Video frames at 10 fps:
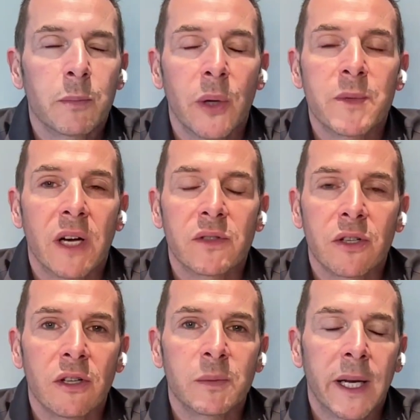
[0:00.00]
put themselves
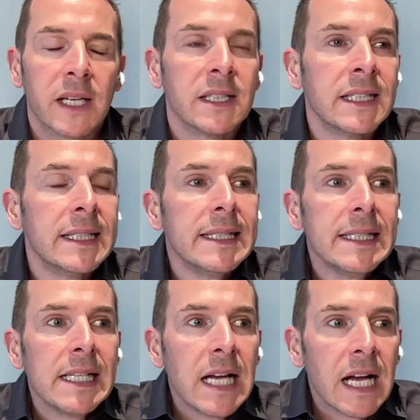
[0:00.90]
across better.
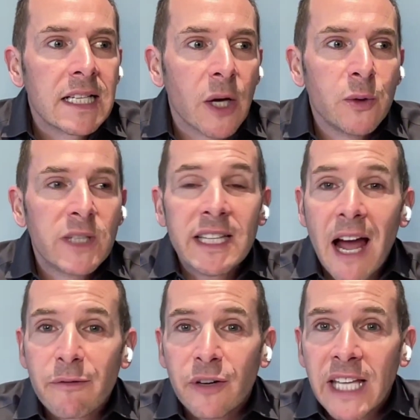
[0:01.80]
So did
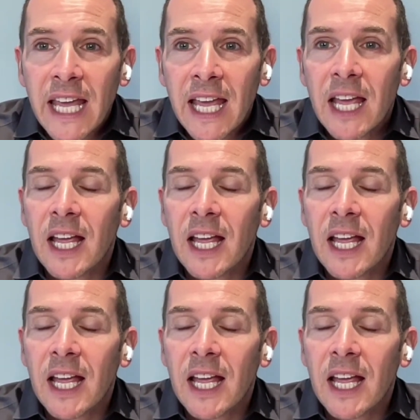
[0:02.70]
that for a year,